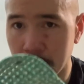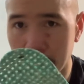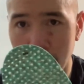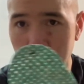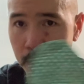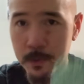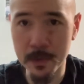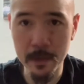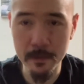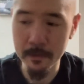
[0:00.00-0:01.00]
know,
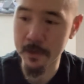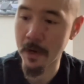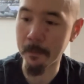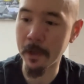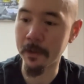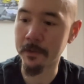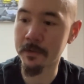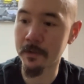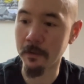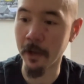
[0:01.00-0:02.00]
using something
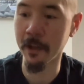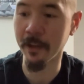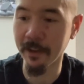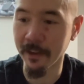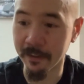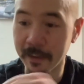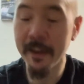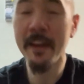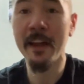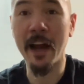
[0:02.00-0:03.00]
else.
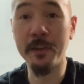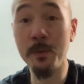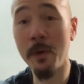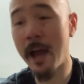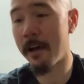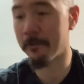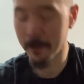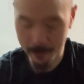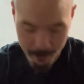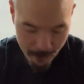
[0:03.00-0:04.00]
I do have
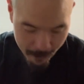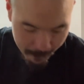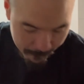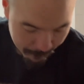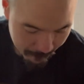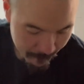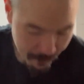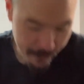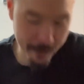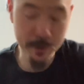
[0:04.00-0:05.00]
other
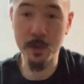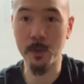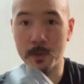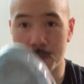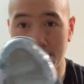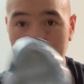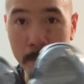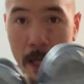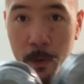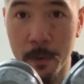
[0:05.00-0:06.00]
insoles, like
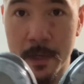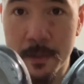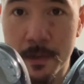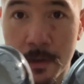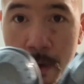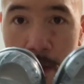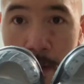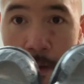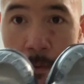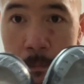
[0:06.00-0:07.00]
better ones,
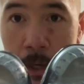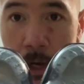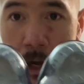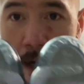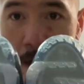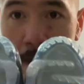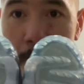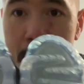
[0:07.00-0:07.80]
but